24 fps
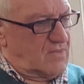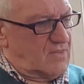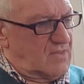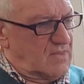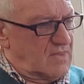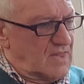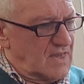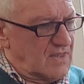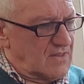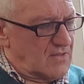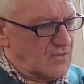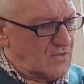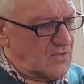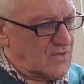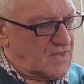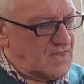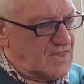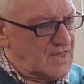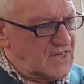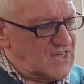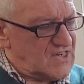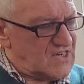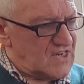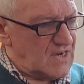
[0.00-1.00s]
Neither the
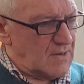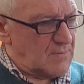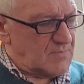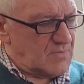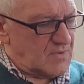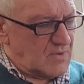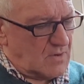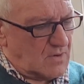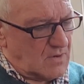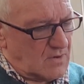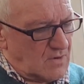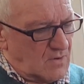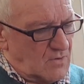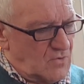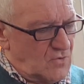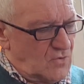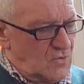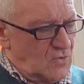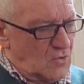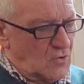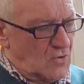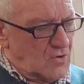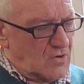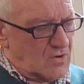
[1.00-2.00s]
T-Ceptor
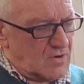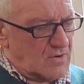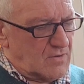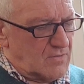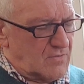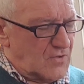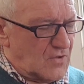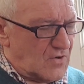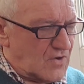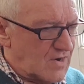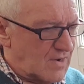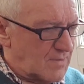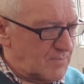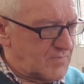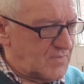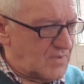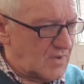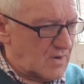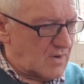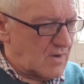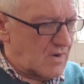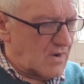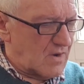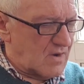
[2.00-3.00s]
nor the
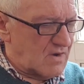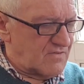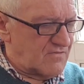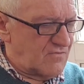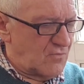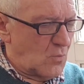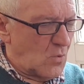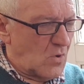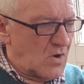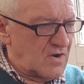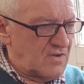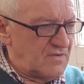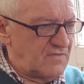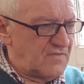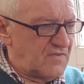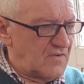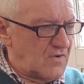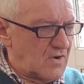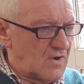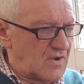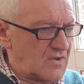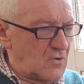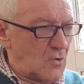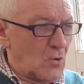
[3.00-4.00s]
Raptor have
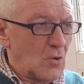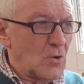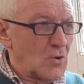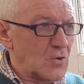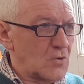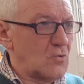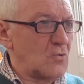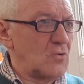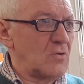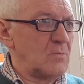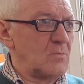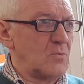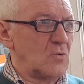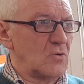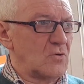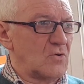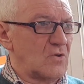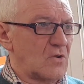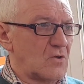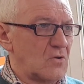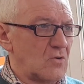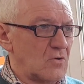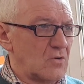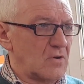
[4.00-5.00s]
Wi-Fi or onboard
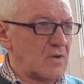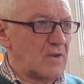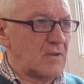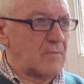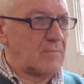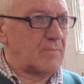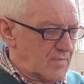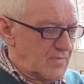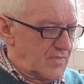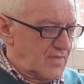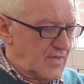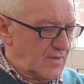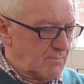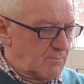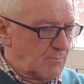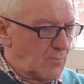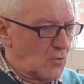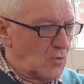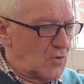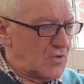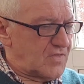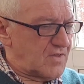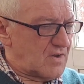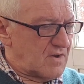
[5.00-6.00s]
recording. They
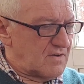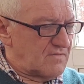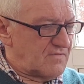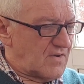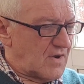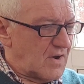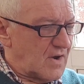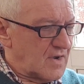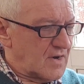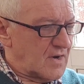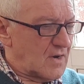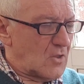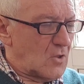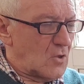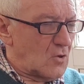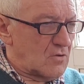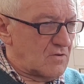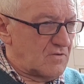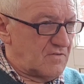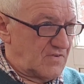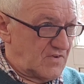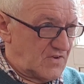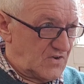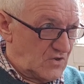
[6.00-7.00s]
both have
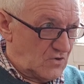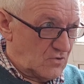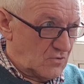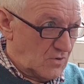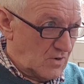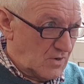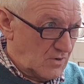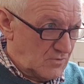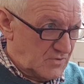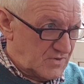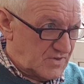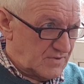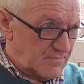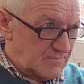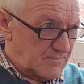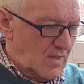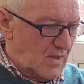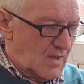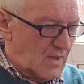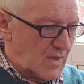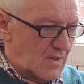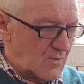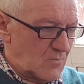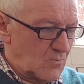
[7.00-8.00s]
analog video out.
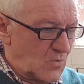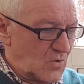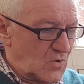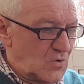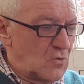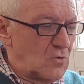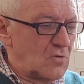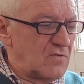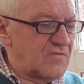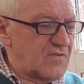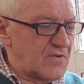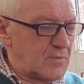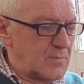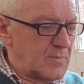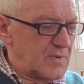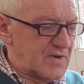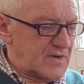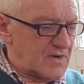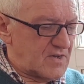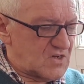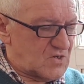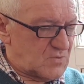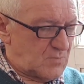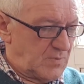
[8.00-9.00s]
And we know from
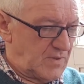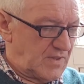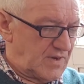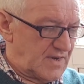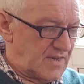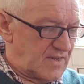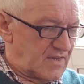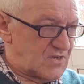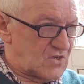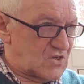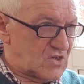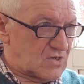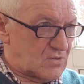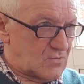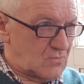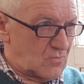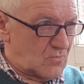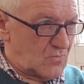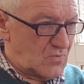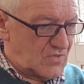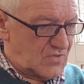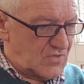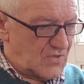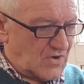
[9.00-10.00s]
our experience
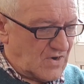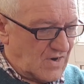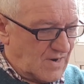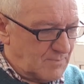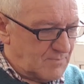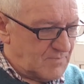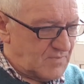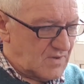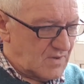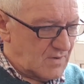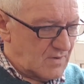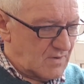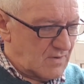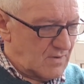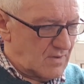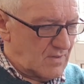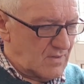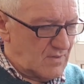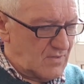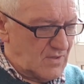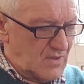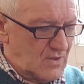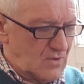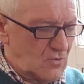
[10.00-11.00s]
with the Raptor
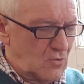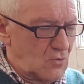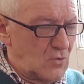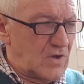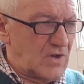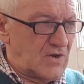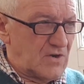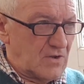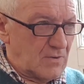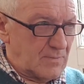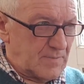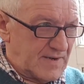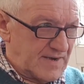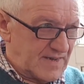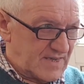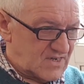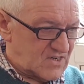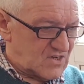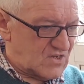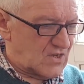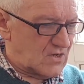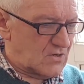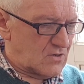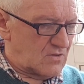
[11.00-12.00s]
that hooking up an
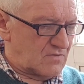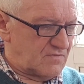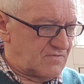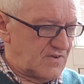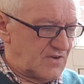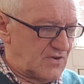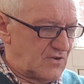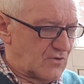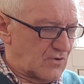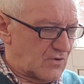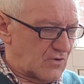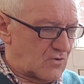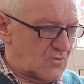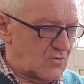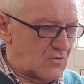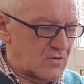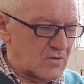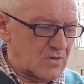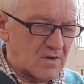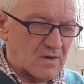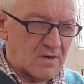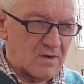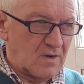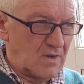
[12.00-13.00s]
external video
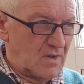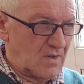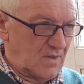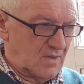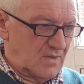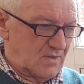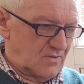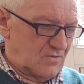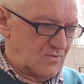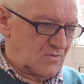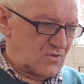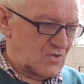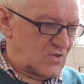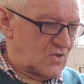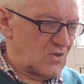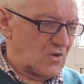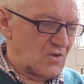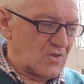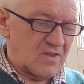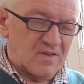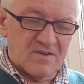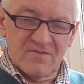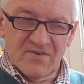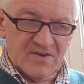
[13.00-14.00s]
recorder does
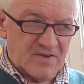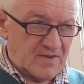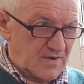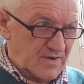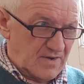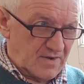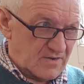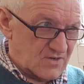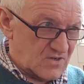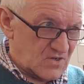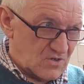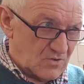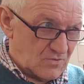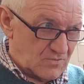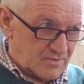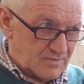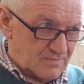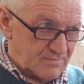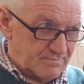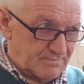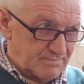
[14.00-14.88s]
not give a great result.